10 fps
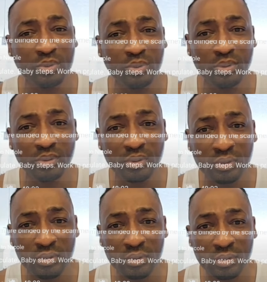to school.
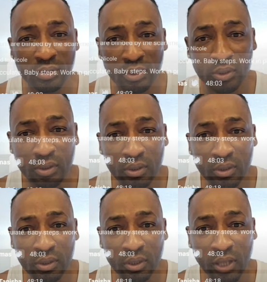
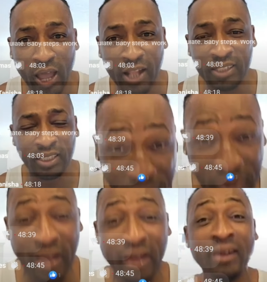I don't
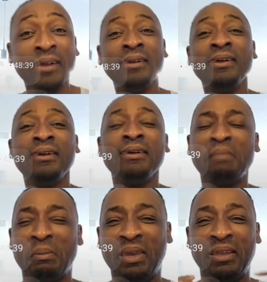know.
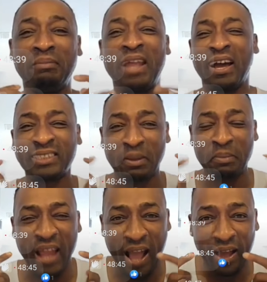I mean, like I
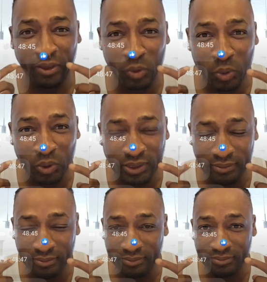said, I'm going to
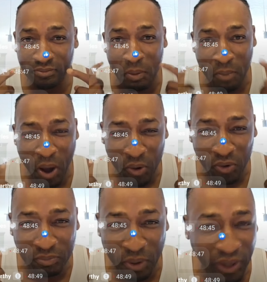use my
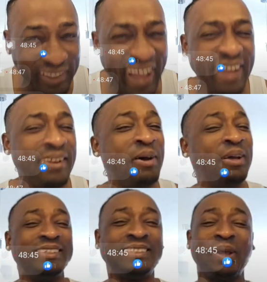mouth, but that
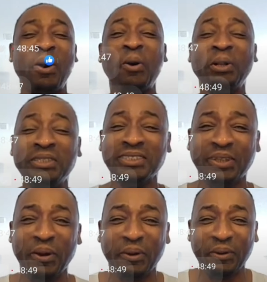sounds
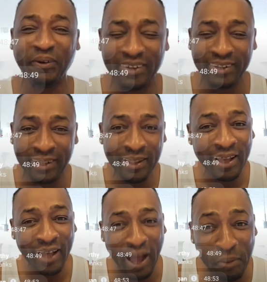so good.
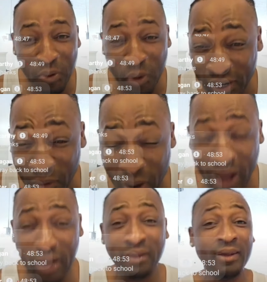I'm gonna know
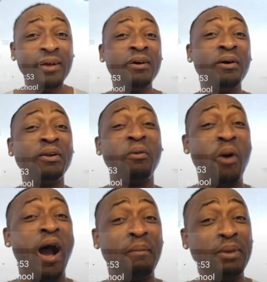
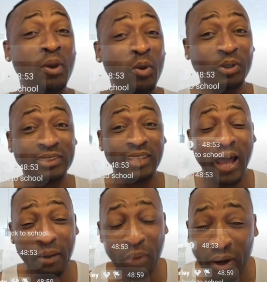why me use
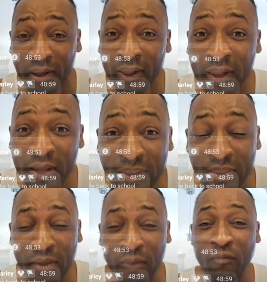that, but
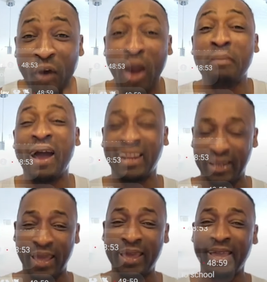
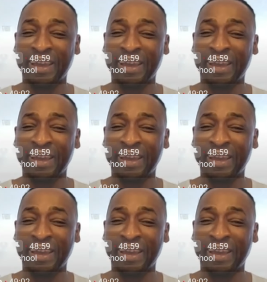verbally.